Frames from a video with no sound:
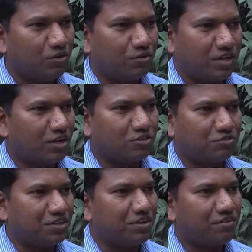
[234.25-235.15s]
who cannot
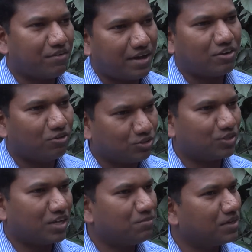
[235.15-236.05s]
read and write
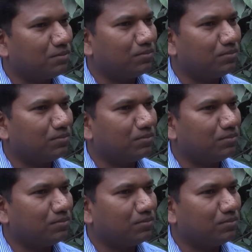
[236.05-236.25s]
also can become